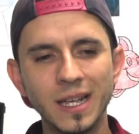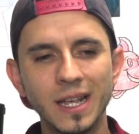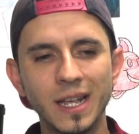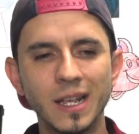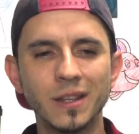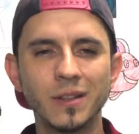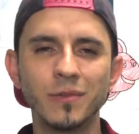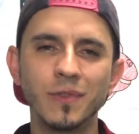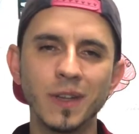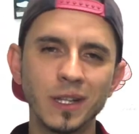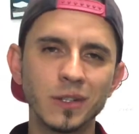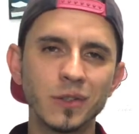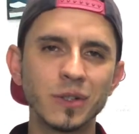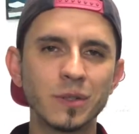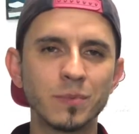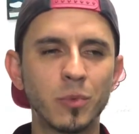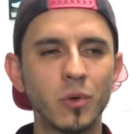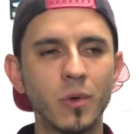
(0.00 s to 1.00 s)
in the
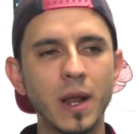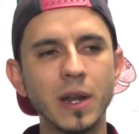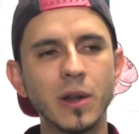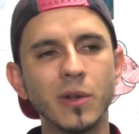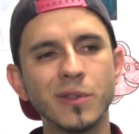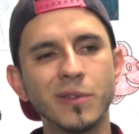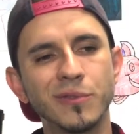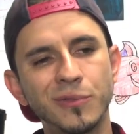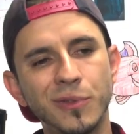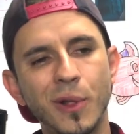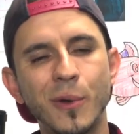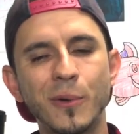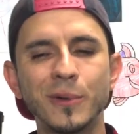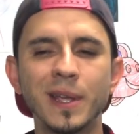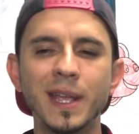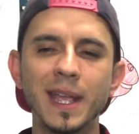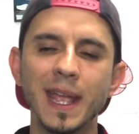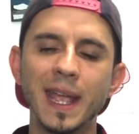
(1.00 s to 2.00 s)
victor's parade on the
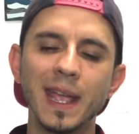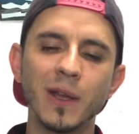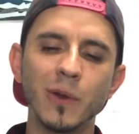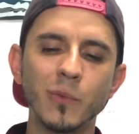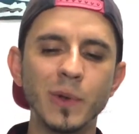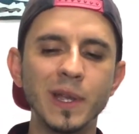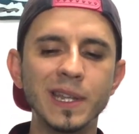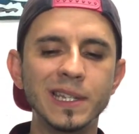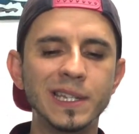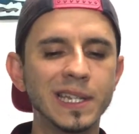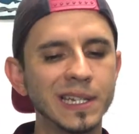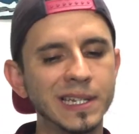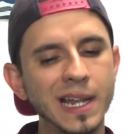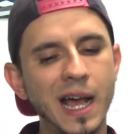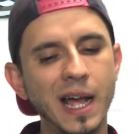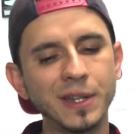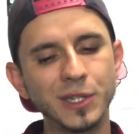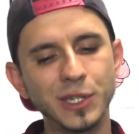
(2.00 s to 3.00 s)
float, and we did
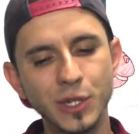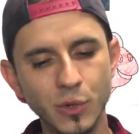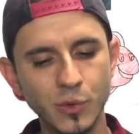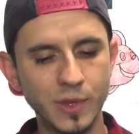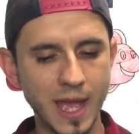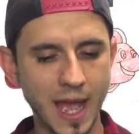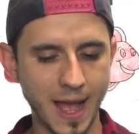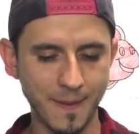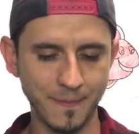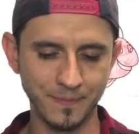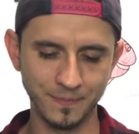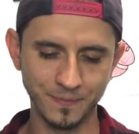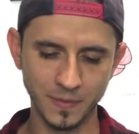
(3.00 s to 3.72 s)
not do that